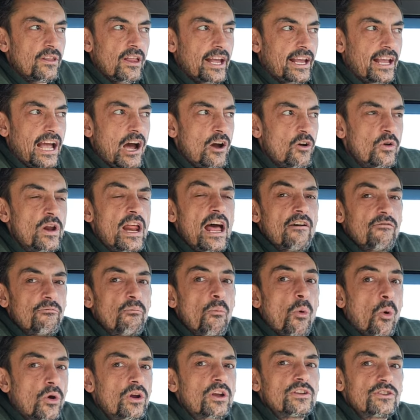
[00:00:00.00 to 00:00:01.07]
Like I would have
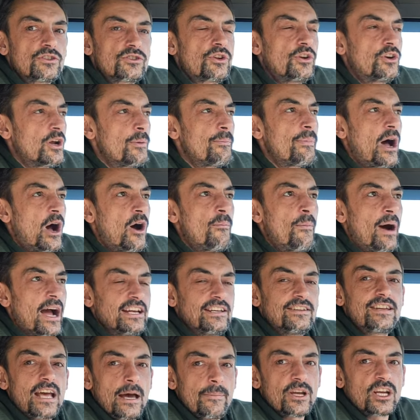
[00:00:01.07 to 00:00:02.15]
more concern about my
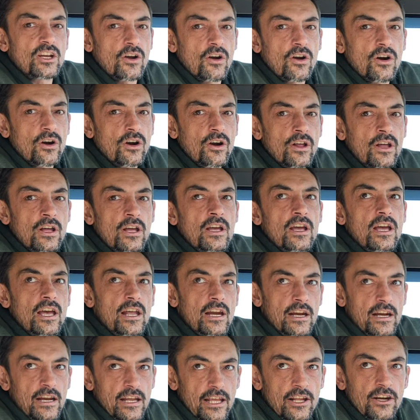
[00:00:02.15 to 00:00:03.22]
debit card and
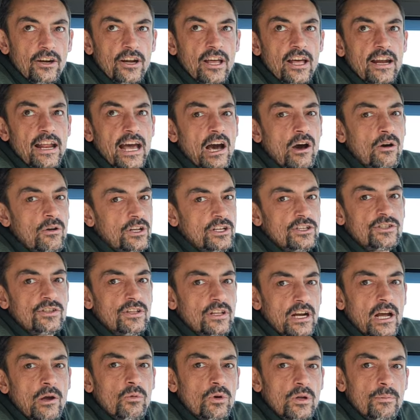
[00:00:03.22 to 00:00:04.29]
an internet outage
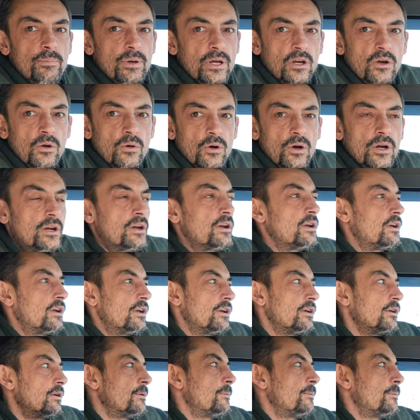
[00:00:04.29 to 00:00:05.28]
than I would Bitcoin. Yeah.